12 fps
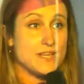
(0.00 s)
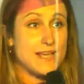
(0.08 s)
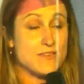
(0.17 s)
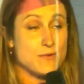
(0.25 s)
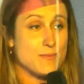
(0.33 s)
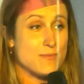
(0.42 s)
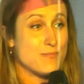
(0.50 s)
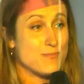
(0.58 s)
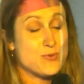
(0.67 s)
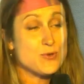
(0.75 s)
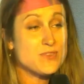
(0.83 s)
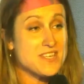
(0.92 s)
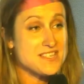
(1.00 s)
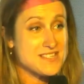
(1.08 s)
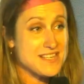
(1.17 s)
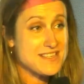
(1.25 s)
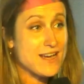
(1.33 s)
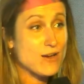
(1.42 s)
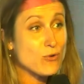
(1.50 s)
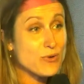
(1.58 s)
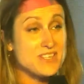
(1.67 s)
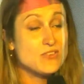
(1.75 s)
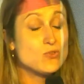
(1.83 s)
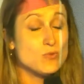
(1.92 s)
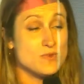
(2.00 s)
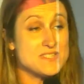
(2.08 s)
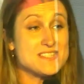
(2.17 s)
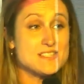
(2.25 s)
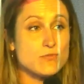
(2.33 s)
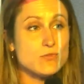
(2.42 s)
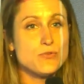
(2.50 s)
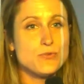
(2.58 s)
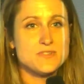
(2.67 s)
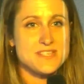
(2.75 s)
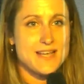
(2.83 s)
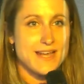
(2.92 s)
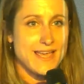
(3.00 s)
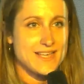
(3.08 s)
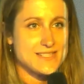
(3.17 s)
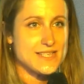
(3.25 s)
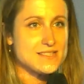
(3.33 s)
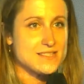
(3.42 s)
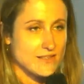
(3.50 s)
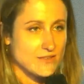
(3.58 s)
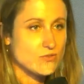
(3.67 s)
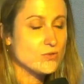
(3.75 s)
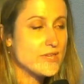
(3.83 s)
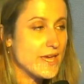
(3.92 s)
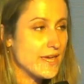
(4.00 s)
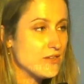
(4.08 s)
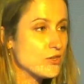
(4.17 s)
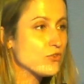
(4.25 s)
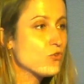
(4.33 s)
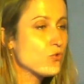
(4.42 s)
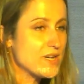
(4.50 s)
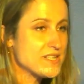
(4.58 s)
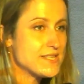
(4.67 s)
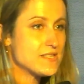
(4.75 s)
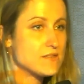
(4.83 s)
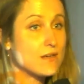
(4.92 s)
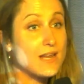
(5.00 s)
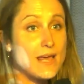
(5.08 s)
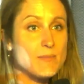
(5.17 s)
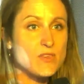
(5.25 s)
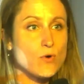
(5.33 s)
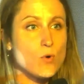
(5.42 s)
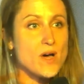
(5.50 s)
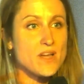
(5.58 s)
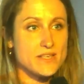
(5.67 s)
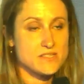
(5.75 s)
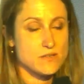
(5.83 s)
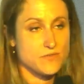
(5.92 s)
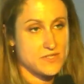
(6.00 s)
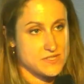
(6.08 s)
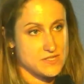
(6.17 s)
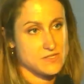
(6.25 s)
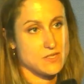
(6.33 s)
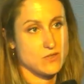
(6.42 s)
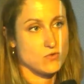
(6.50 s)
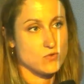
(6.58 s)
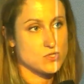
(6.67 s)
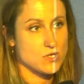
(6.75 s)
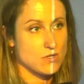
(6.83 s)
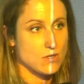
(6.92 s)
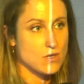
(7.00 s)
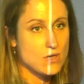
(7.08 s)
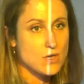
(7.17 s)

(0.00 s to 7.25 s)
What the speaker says: and the beauty is that there are already several tools that are existing today in order to assess the climate awareness of this institution.